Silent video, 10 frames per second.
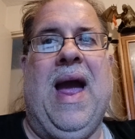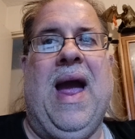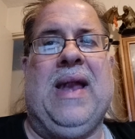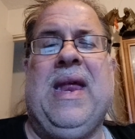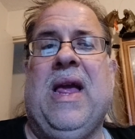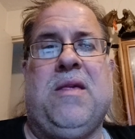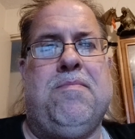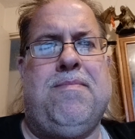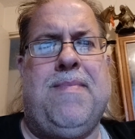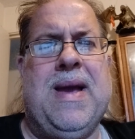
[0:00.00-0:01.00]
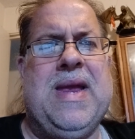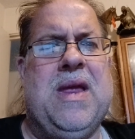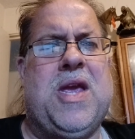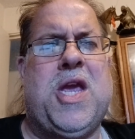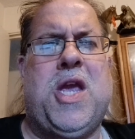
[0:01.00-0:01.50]
and it has made a
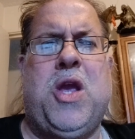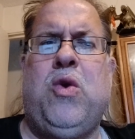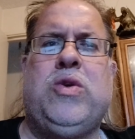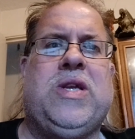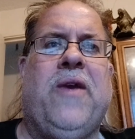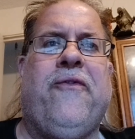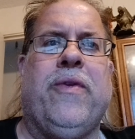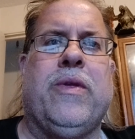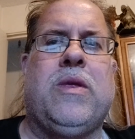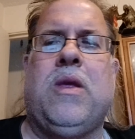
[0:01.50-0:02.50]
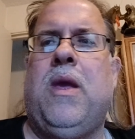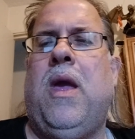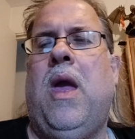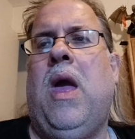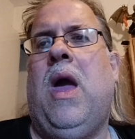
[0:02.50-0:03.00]
huge difference
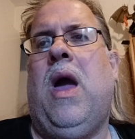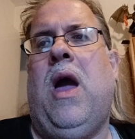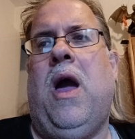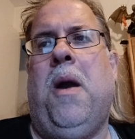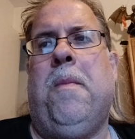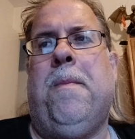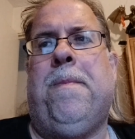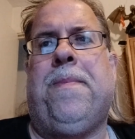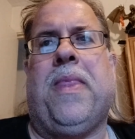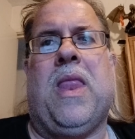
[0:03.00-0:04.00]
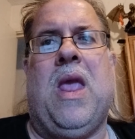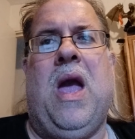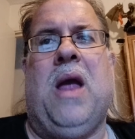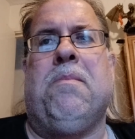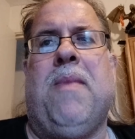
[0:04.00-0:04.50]
and
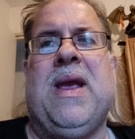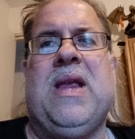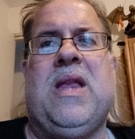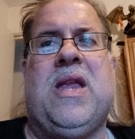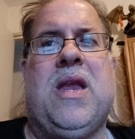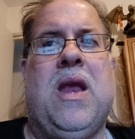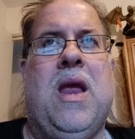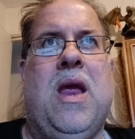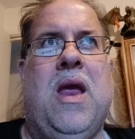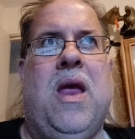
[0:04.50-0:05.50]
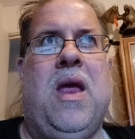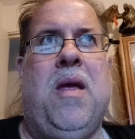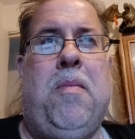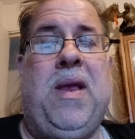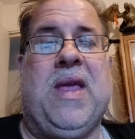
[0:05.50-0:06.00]
made
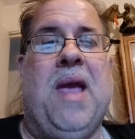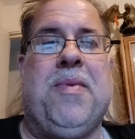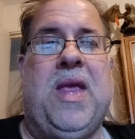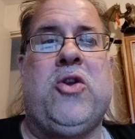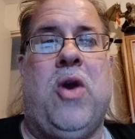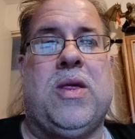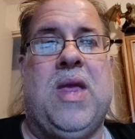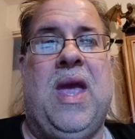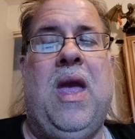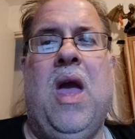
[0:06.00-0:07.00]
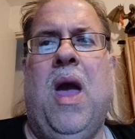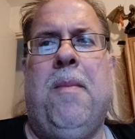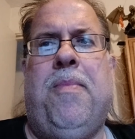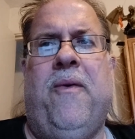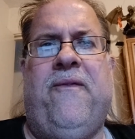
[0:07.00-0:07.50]
the games interesting,
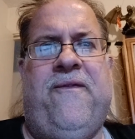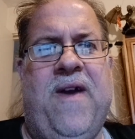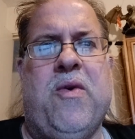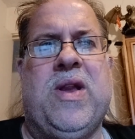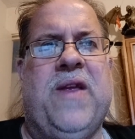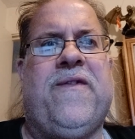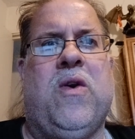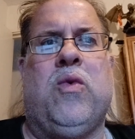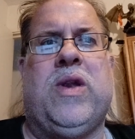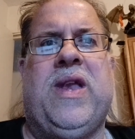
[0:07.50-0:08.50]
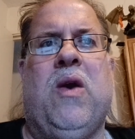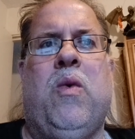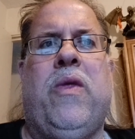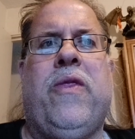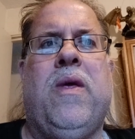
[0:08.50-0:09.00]
but very difficult to deal
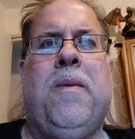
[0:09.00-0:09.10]
with.